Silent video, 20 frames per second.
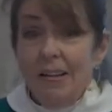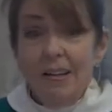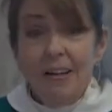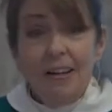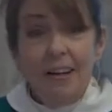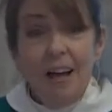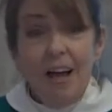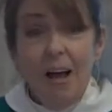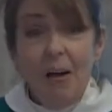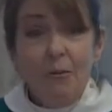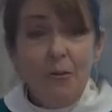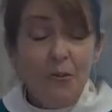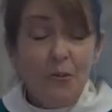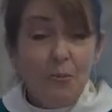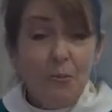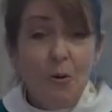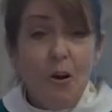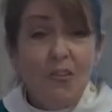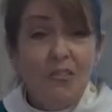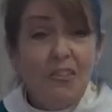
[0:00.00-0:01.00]
I was
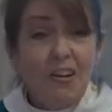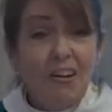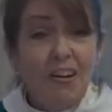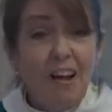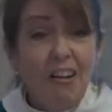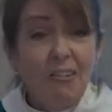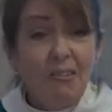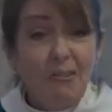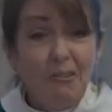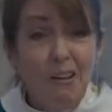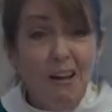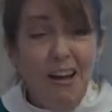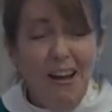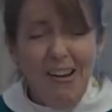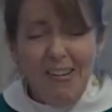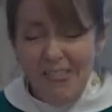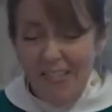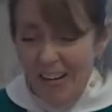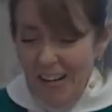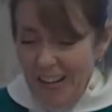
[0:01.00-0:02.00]
surprised I got through that,
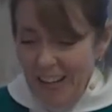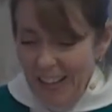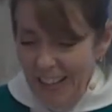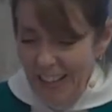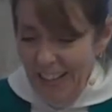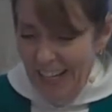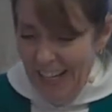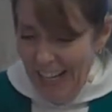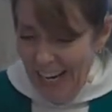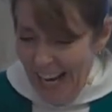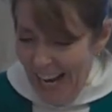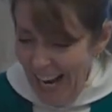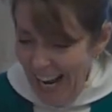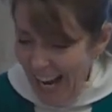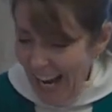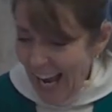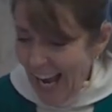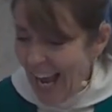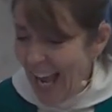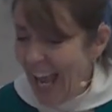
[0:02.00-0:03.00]
right?
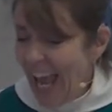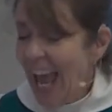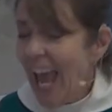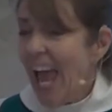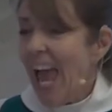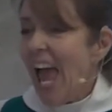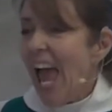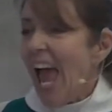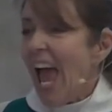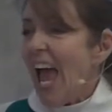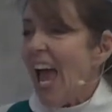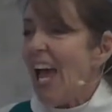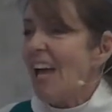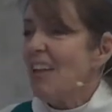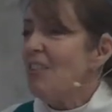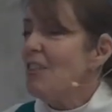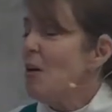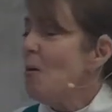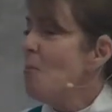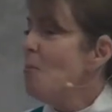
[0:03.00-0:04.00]

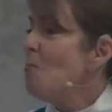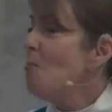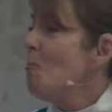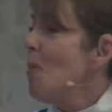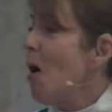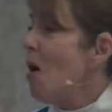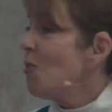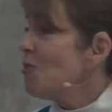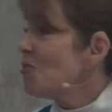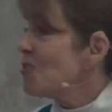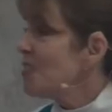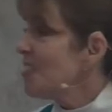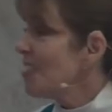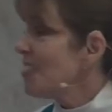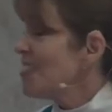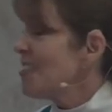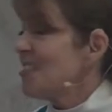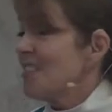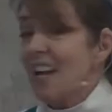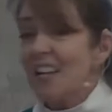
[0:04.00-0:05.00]
And the most
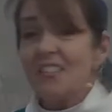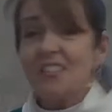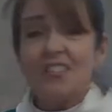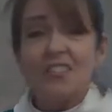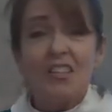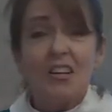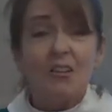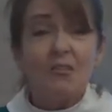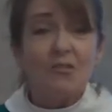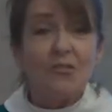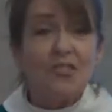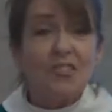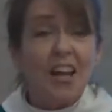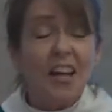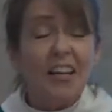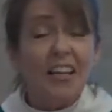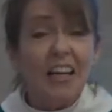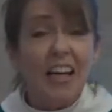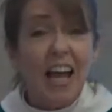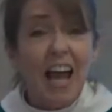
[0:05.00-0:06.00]
extensive
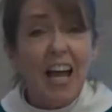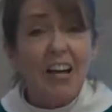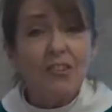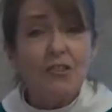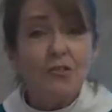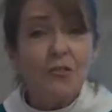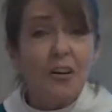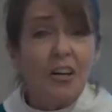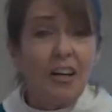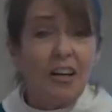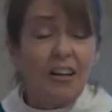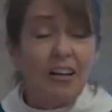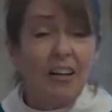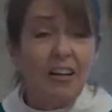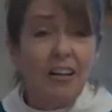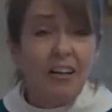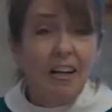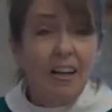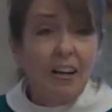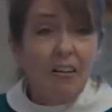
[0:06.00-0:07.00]
psychiatric
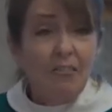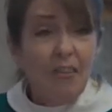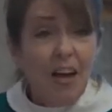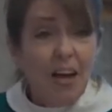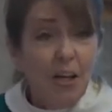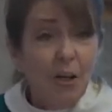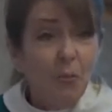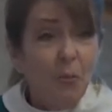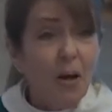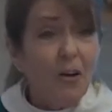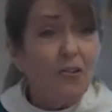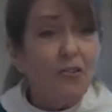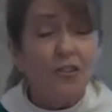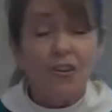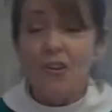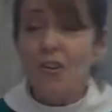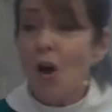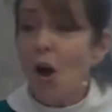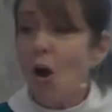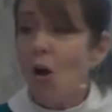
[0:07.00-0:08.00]

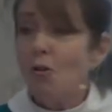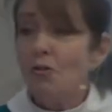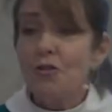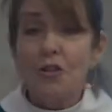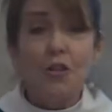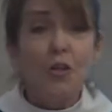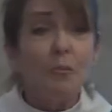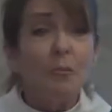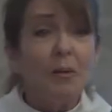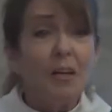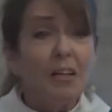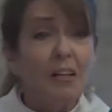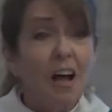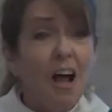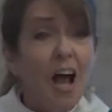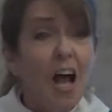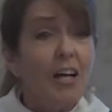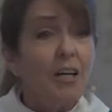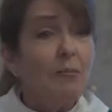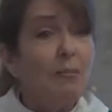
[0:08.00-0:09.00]
evaluation known to
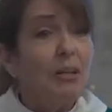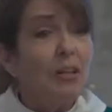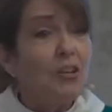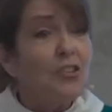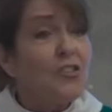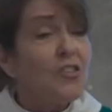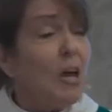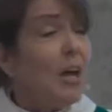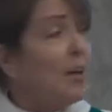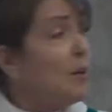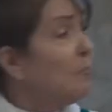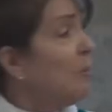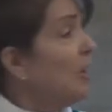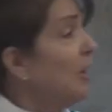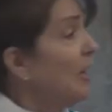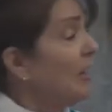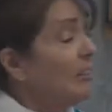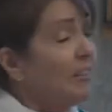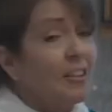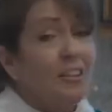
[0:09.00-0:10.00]
humankind. And because I had been
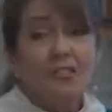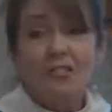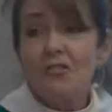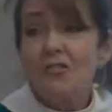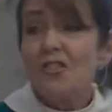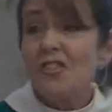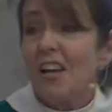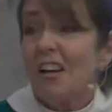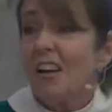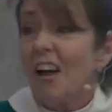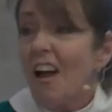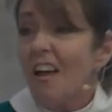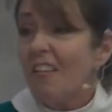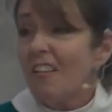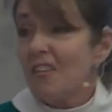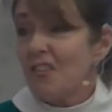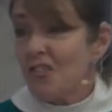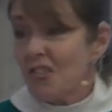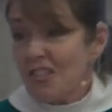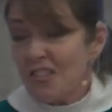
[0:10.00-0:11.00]
a clinical
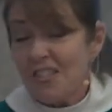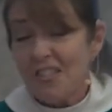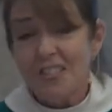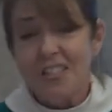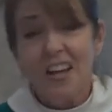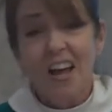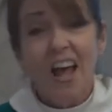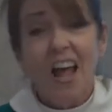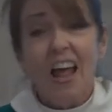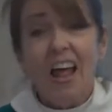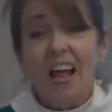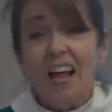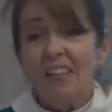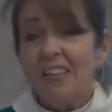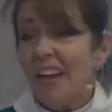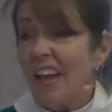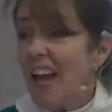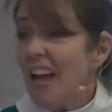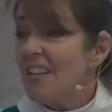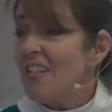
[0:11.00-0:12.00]
psychologist,
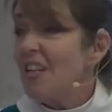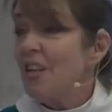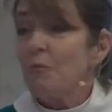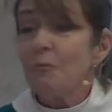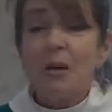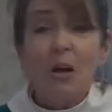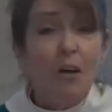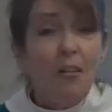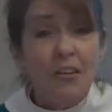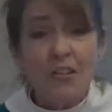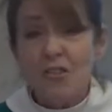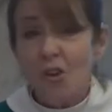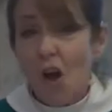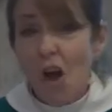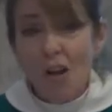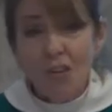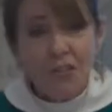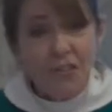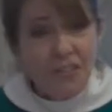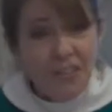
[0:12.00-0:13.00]
they had to give me all these
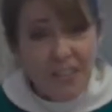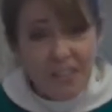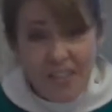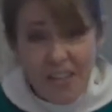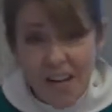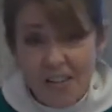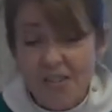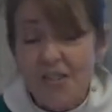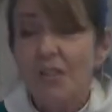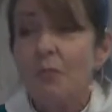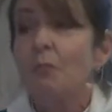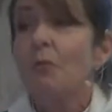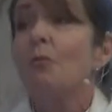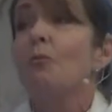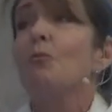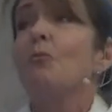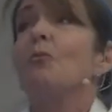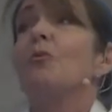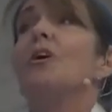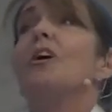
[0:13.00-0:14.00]
alternate tests that
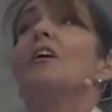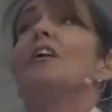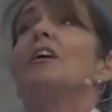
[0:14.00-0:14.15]
were really,